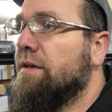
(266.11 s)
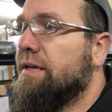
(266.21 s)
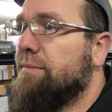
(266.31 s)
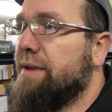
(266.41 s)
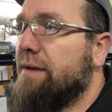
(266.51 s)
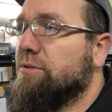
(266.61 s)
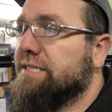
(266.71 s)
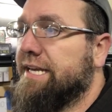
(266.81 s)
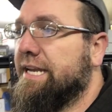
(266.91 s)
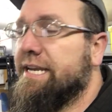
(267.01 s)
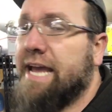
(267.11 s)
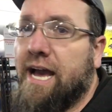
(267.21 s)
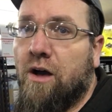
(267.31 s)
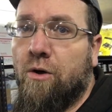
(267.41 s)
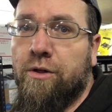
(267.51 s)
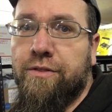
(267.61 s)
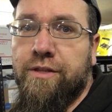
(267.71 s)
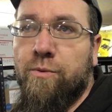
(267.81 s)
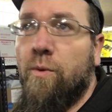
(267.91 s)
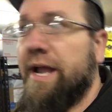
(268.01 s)
and be able to get it now,
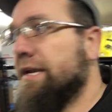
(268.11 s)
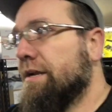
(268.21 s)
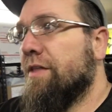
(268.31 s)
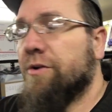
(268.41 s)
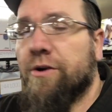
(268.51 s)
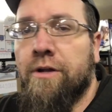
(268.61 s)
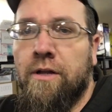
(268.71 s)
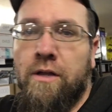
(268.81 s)
then wait another